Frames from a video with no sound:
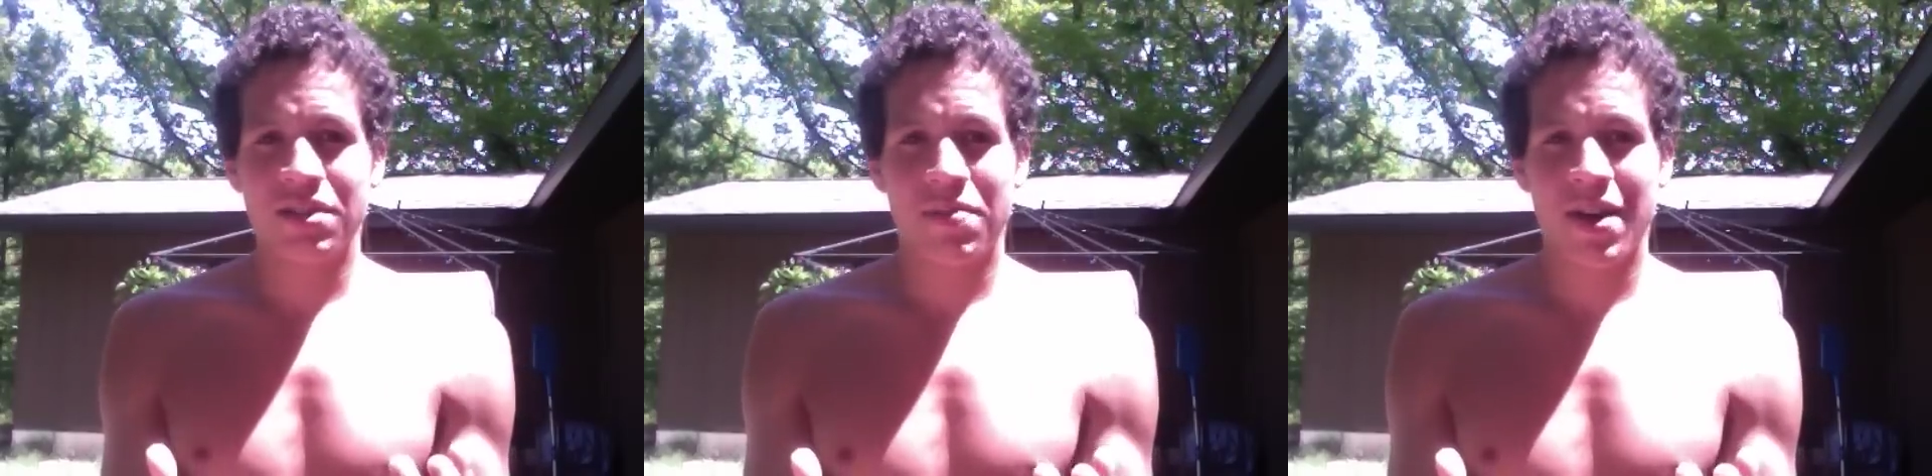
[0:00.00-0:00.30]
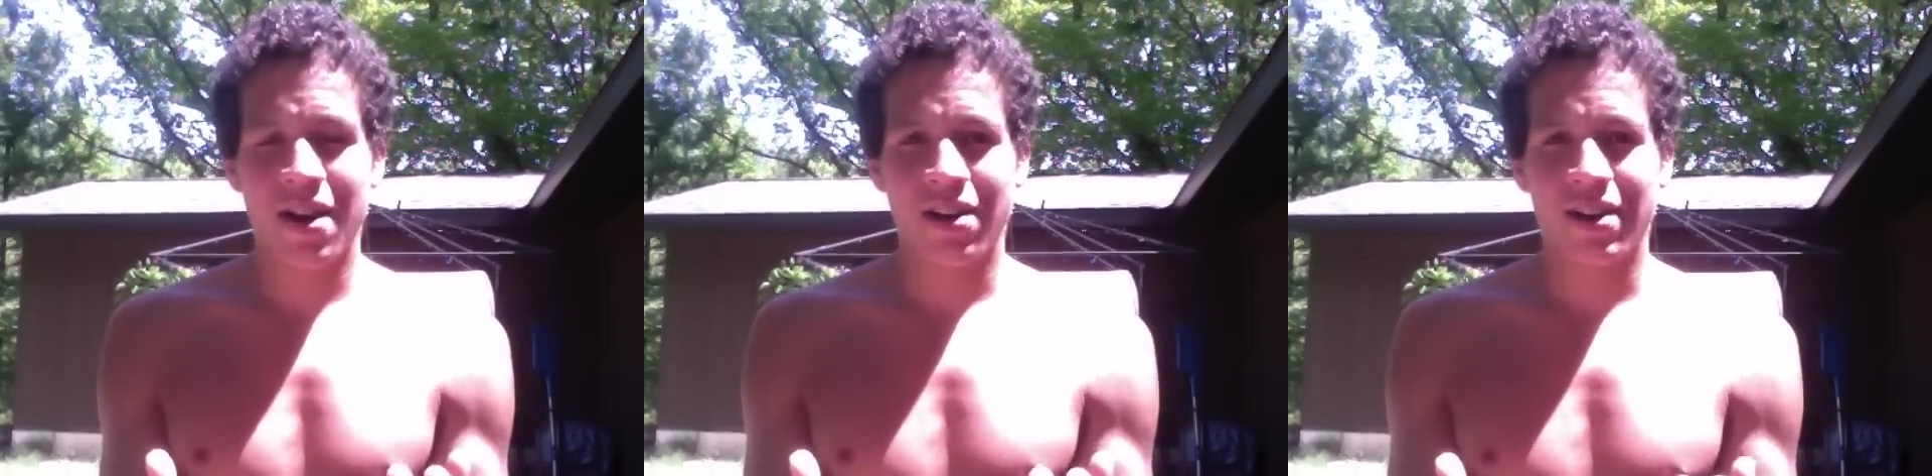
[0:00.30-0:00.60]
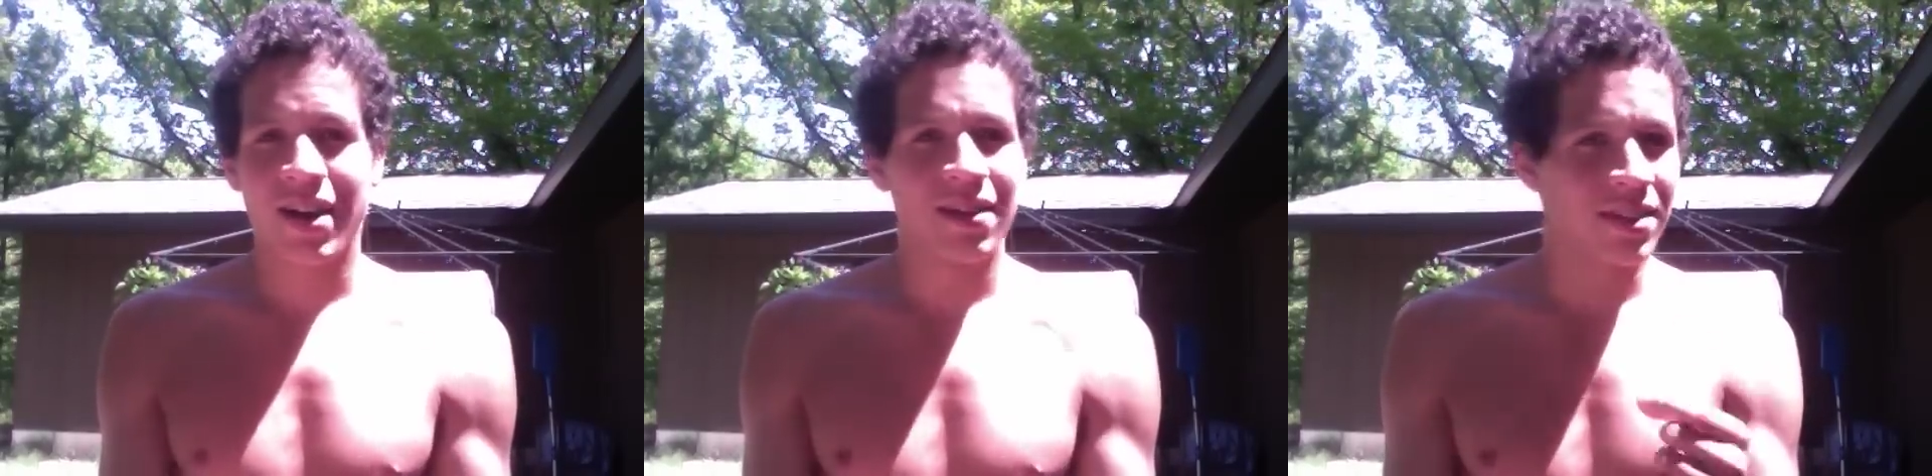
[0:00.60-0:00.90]
impaired
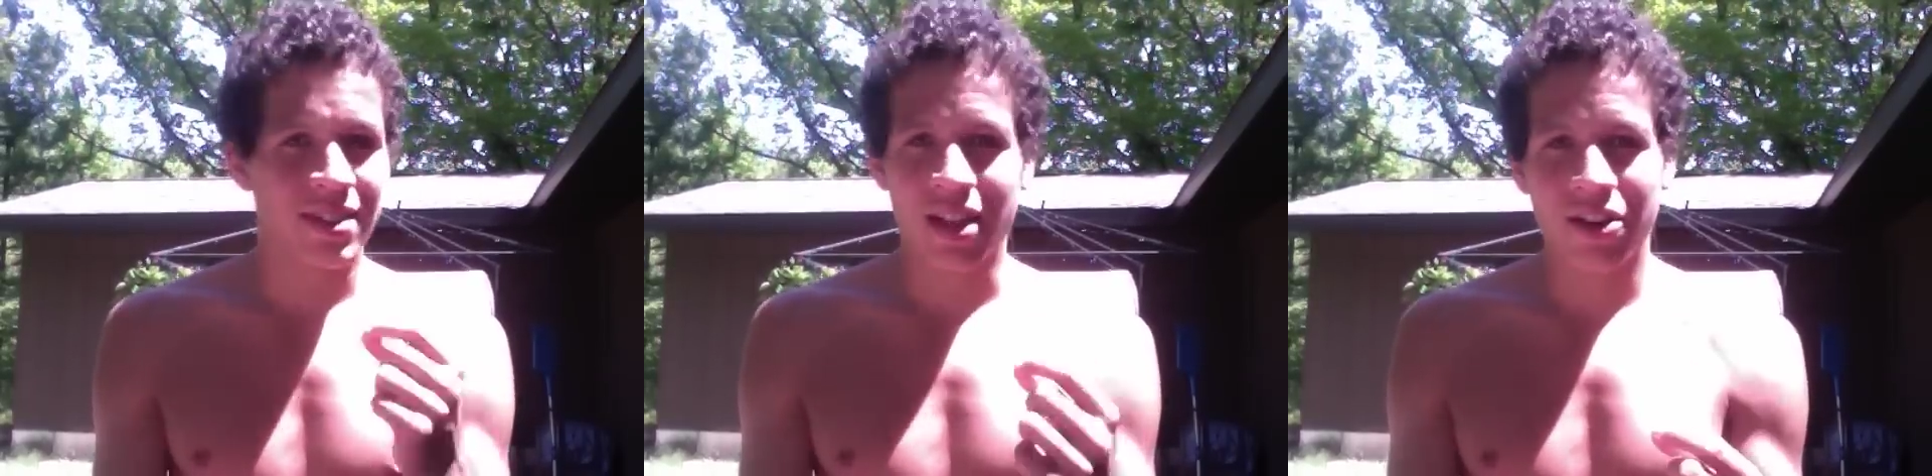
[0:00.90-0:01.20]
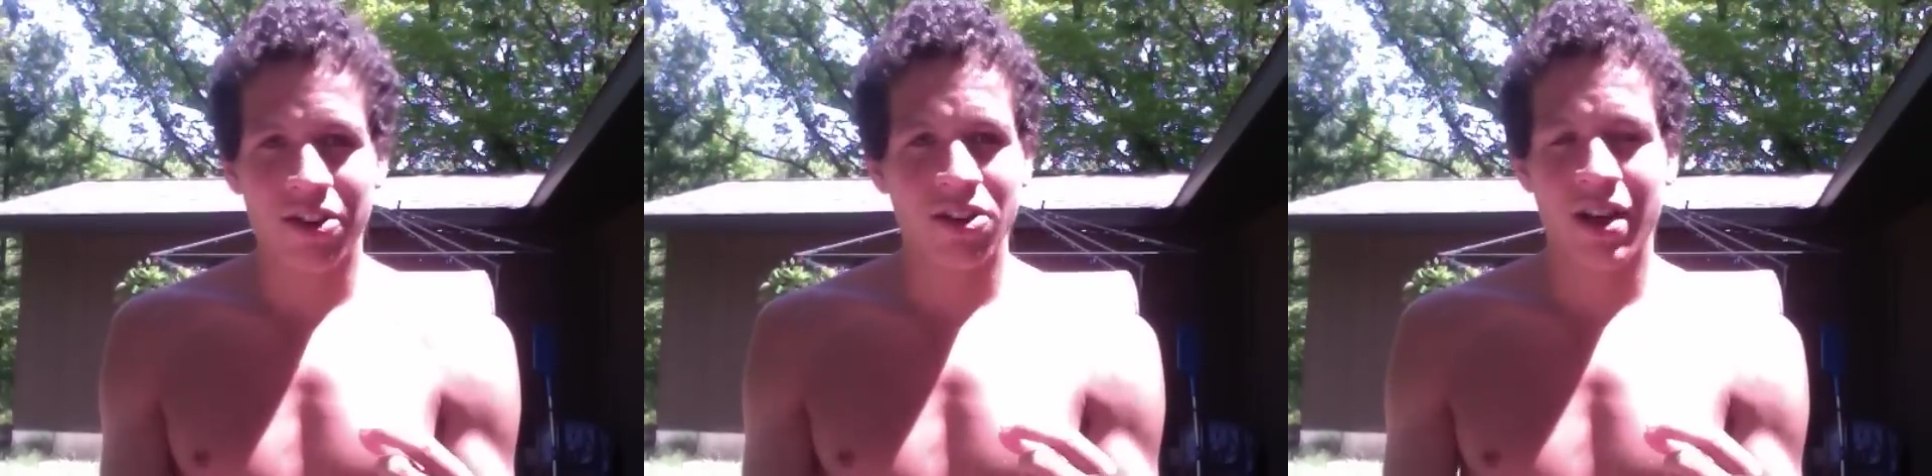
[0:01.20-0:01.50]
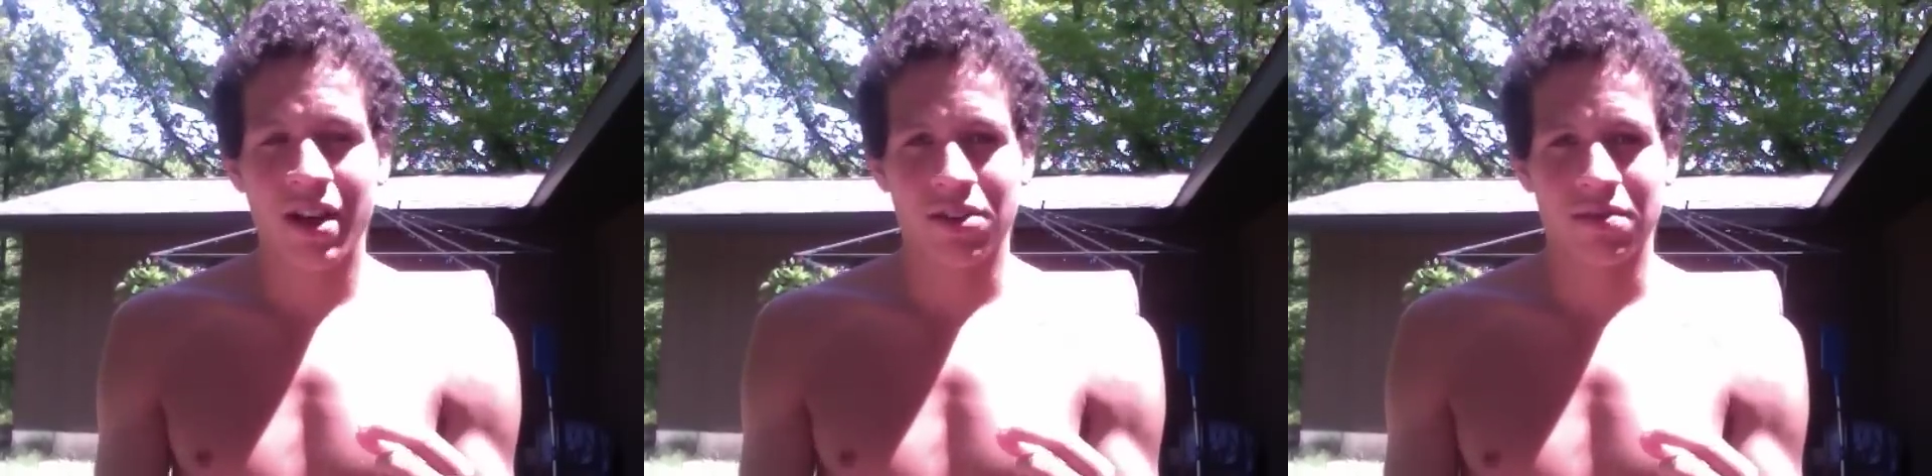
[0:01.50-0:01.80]
at the cellular
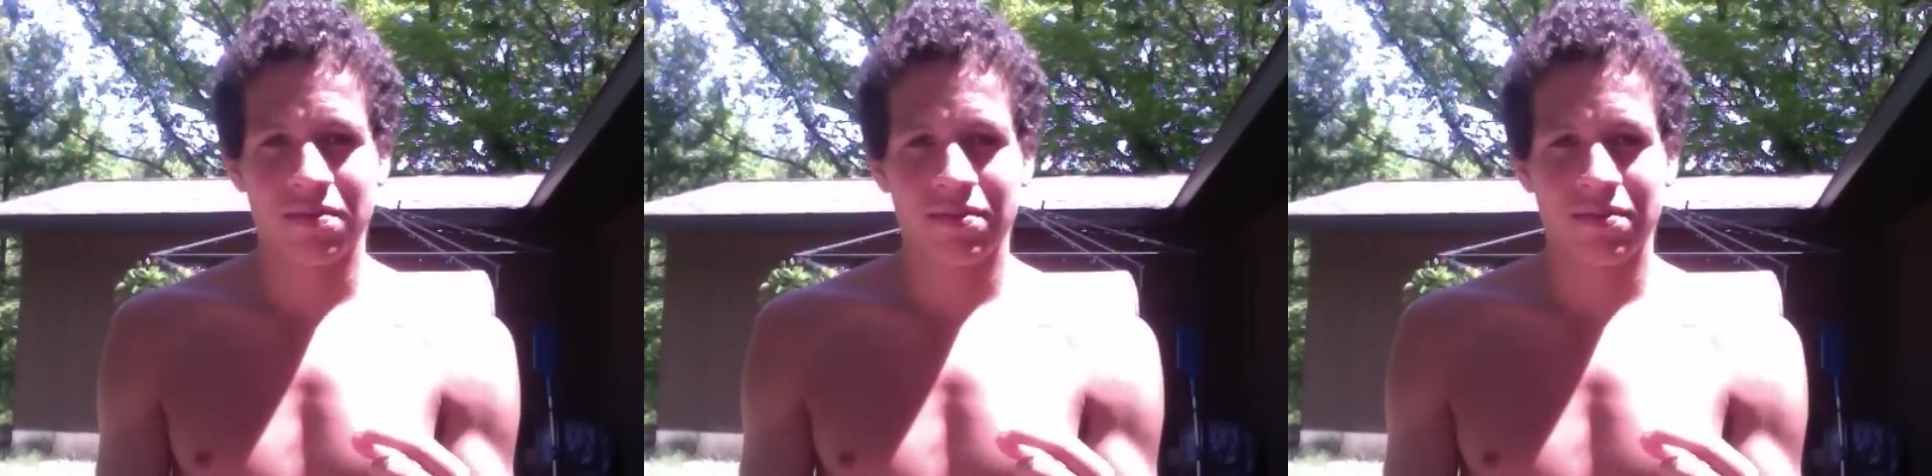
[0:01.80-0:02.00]
level,